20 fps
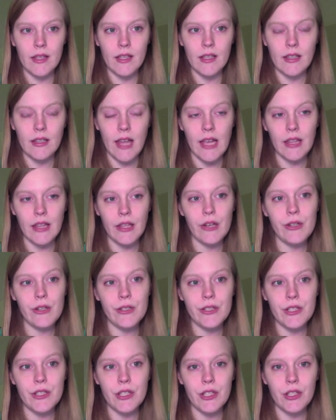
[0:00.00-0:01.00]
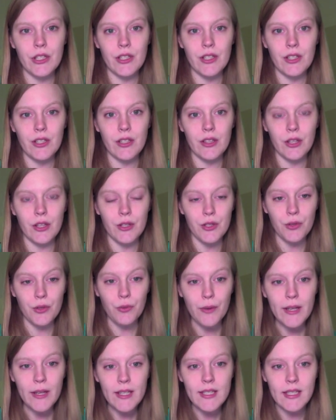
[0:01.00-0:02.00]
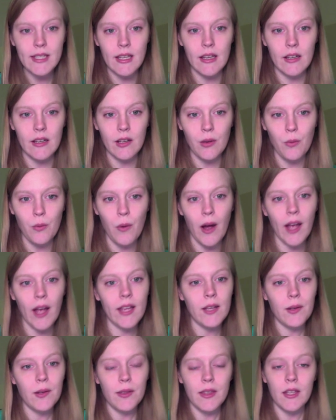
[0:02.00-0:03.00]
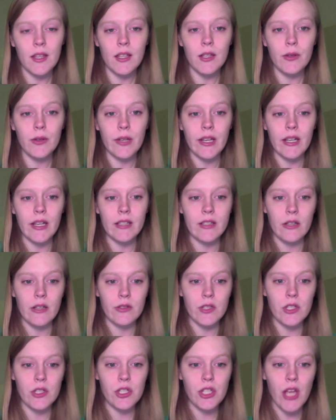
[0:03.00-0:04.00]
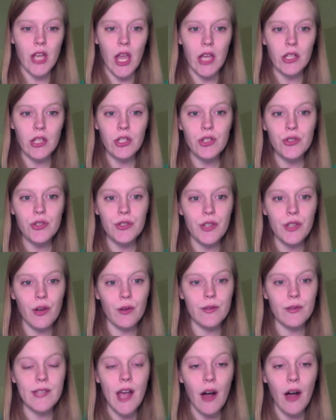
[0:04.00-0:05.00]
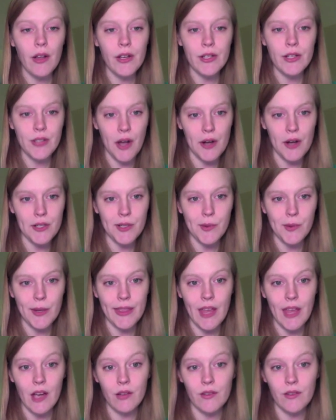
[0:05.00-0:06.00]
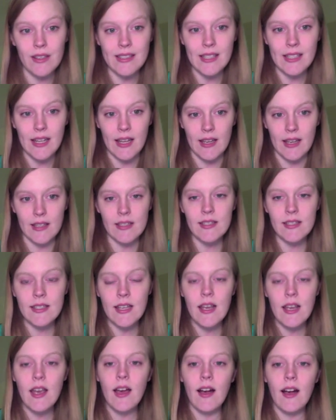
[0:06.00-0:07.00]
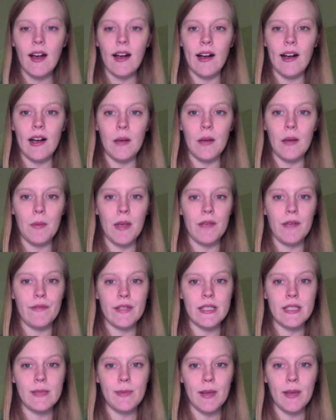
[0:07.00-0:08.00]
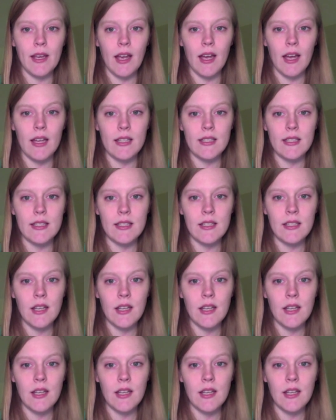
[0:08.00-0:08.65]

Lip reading: like there's a reason why you think you need a dosage change. So tell your doctor what that reason is. If it's because